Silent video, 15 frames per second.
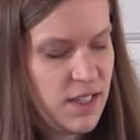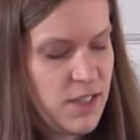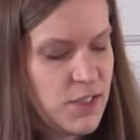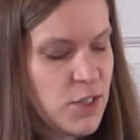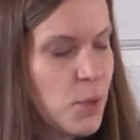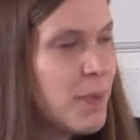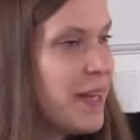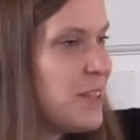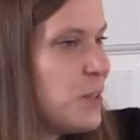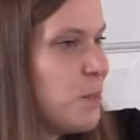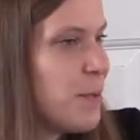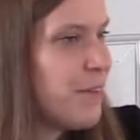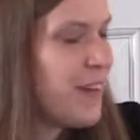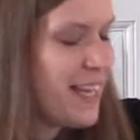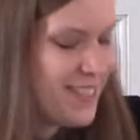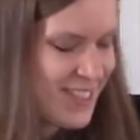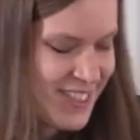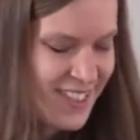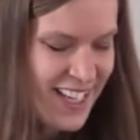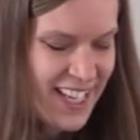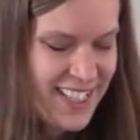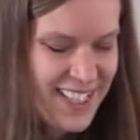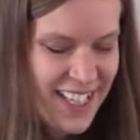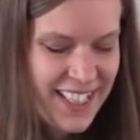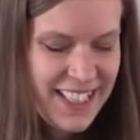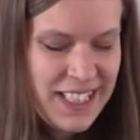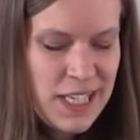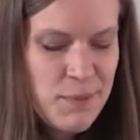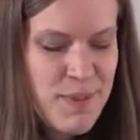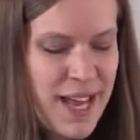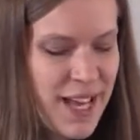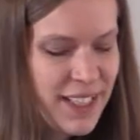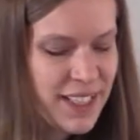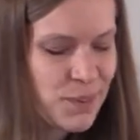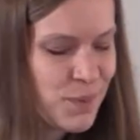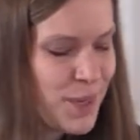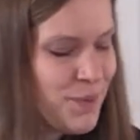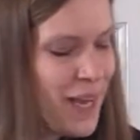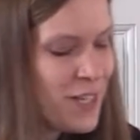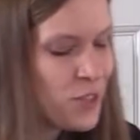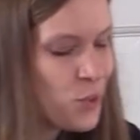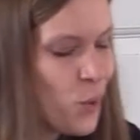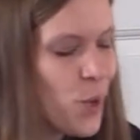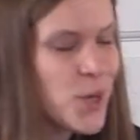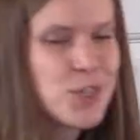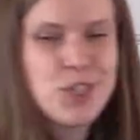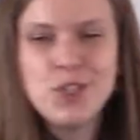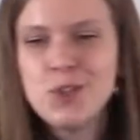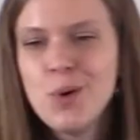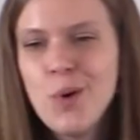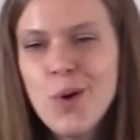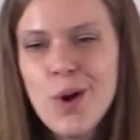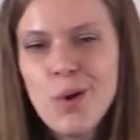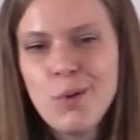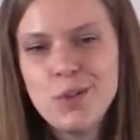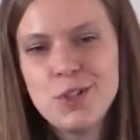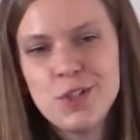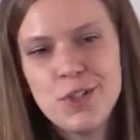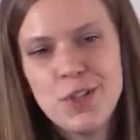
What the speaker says: So my supervisor sent an email, and we went door to door to